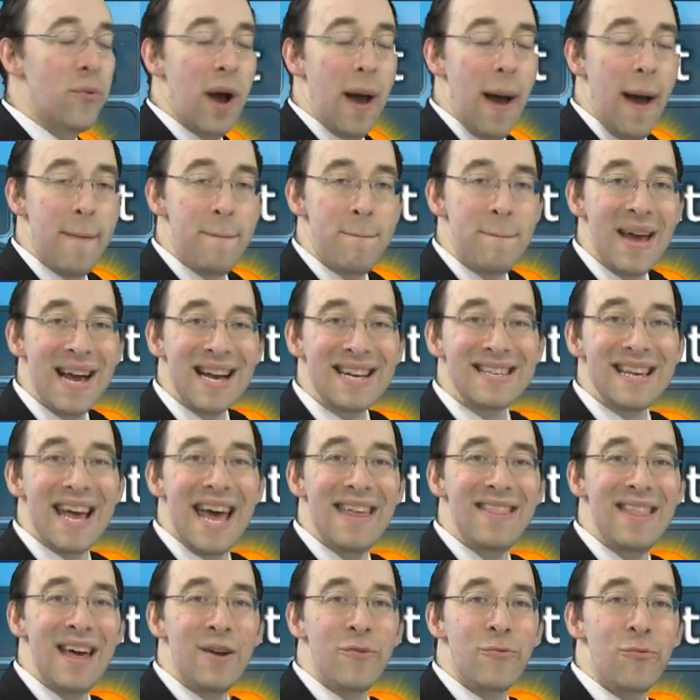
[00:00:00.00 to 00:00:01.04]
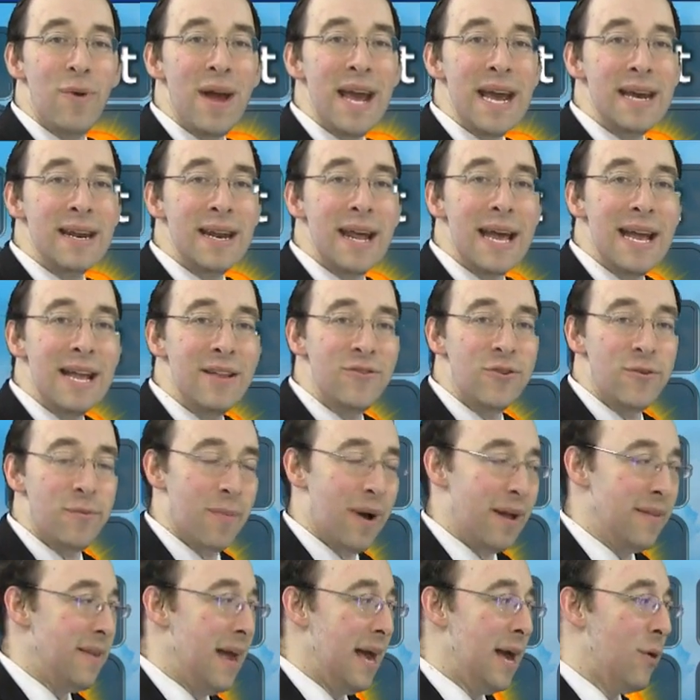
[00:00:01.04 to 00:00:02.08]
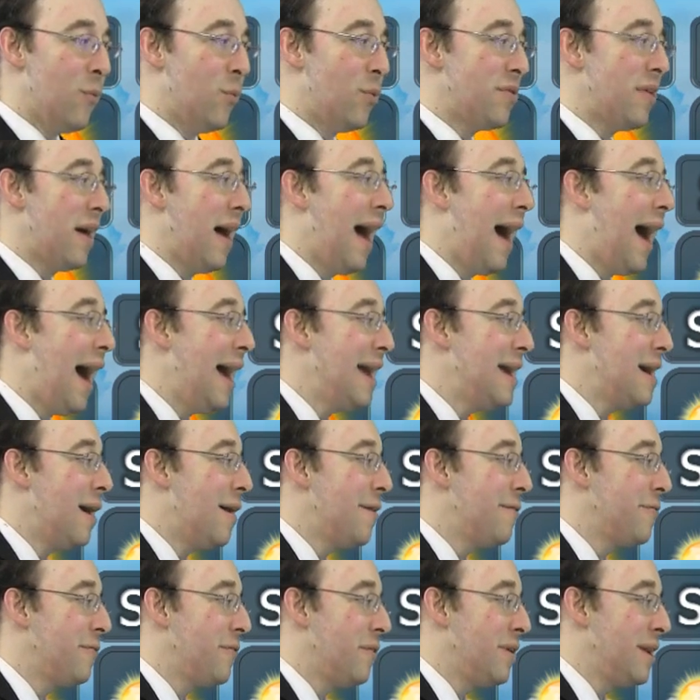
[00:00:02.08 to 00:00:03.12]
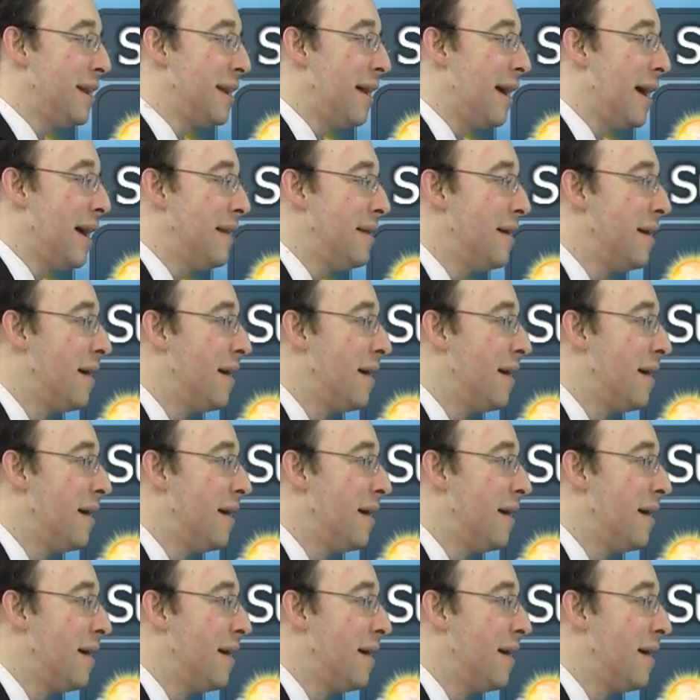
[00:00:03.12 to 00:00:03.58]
a mix and then rain into Monday with a high of 39.